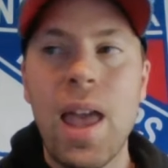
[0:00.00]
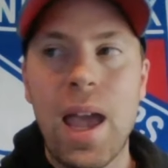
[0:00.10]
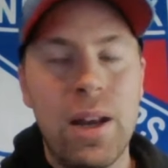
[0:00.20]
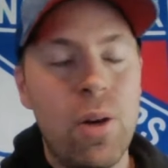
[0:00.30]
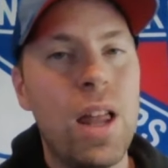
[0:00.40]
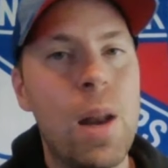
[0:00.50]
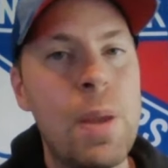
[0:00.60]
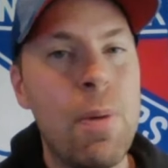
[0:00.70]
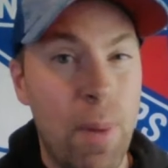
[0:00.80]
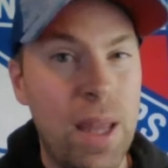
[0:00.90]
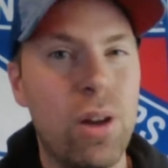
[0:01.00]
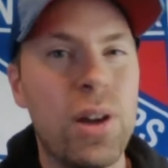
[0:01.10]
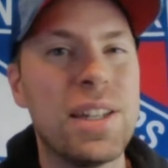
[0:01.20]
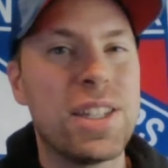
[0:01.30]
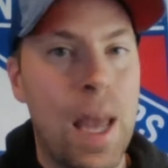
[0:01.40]
And I know a lot of people might look
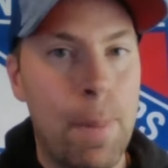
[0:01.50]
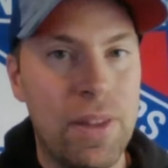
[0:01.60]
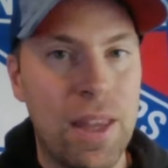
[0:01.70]
at his time on the